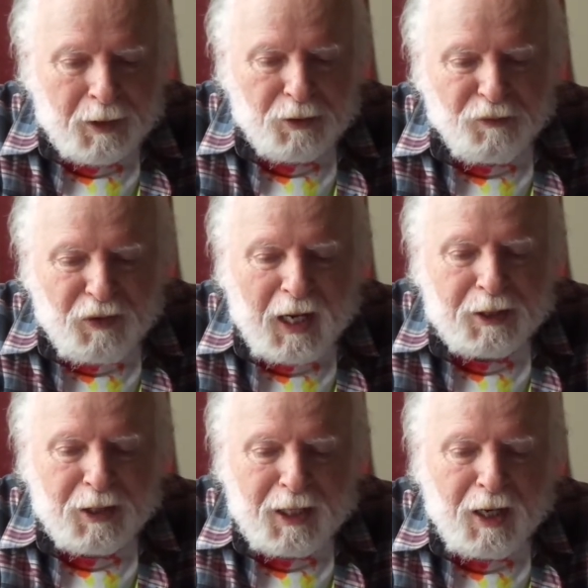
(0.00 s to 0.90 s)
The
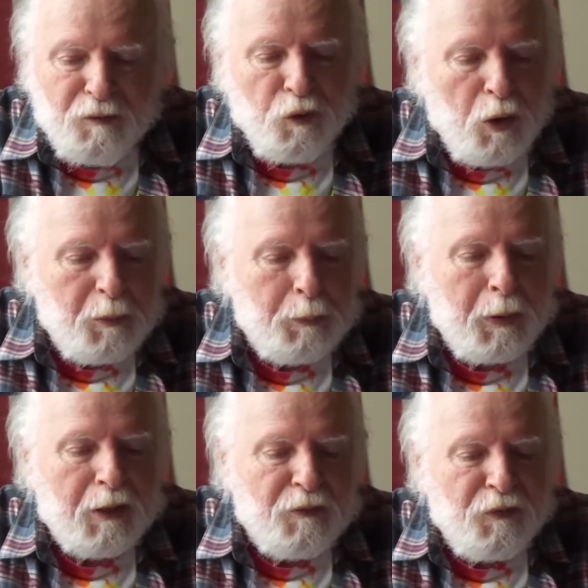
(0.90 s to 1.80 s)
fact that our former
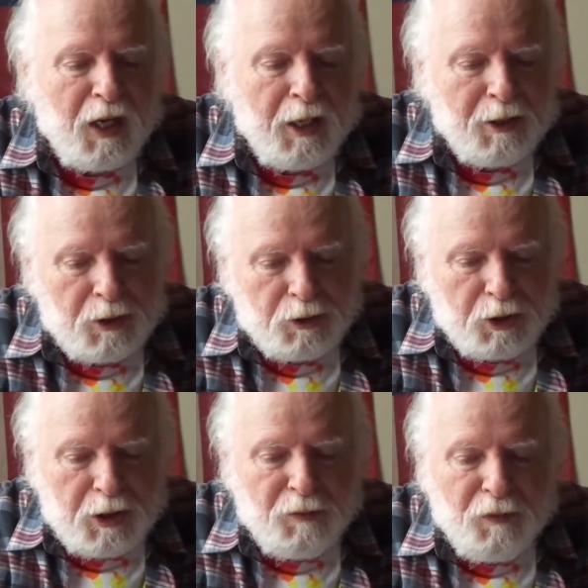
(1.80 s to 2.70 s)

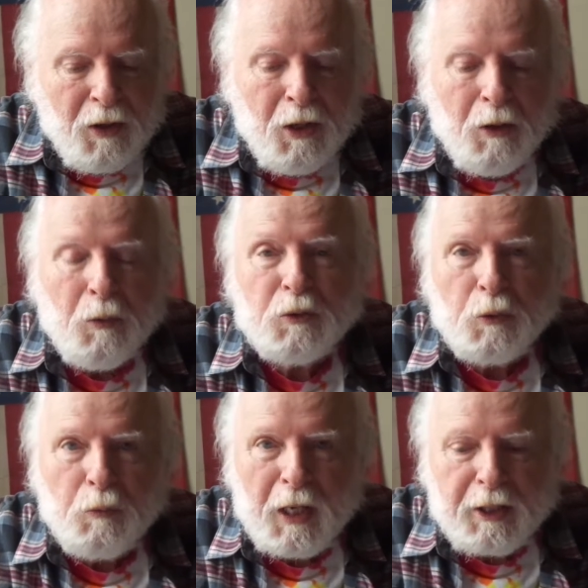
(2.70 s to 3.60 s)
pedophile-in-chief was
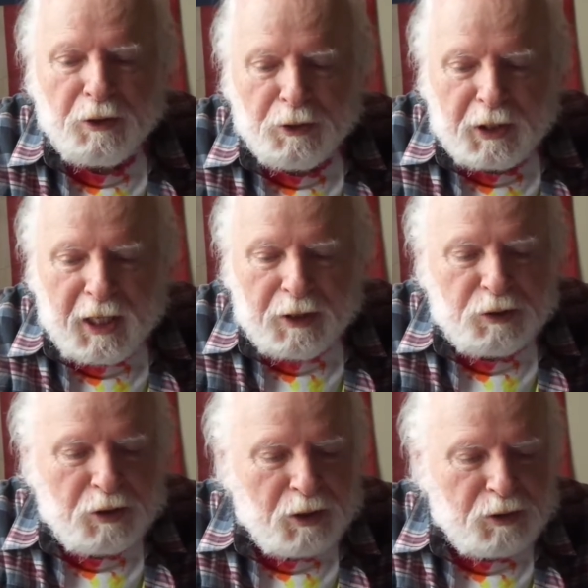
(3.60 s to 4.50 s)
a regular
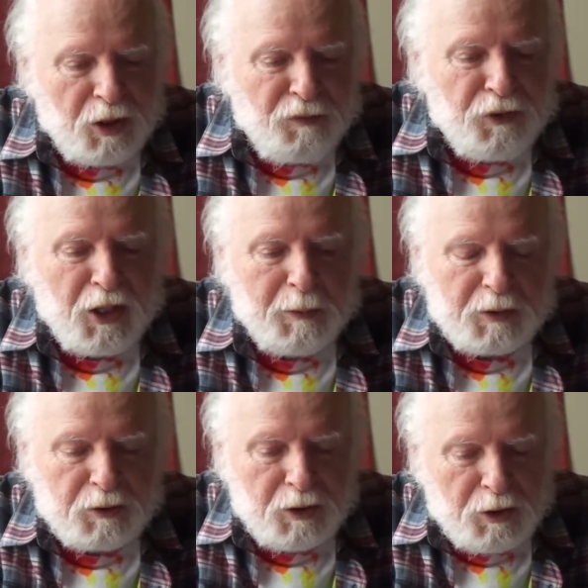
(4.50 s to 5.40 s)
guest at Jeffrey
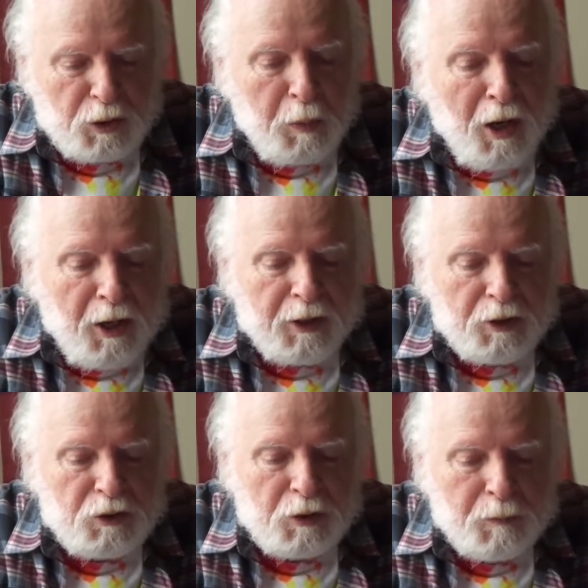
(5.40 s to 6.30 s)
Epstein's
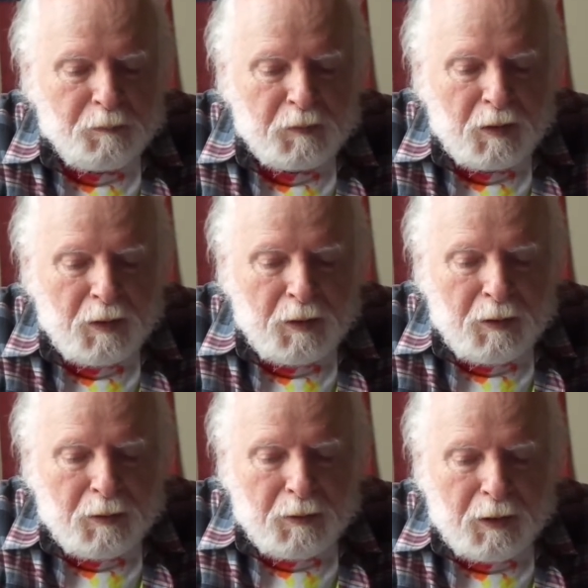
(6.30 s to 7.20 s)
parties,
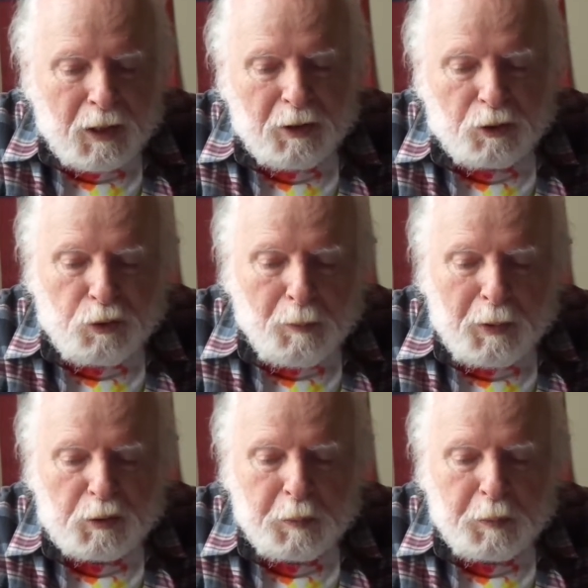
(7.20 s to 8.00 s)
and that Trump has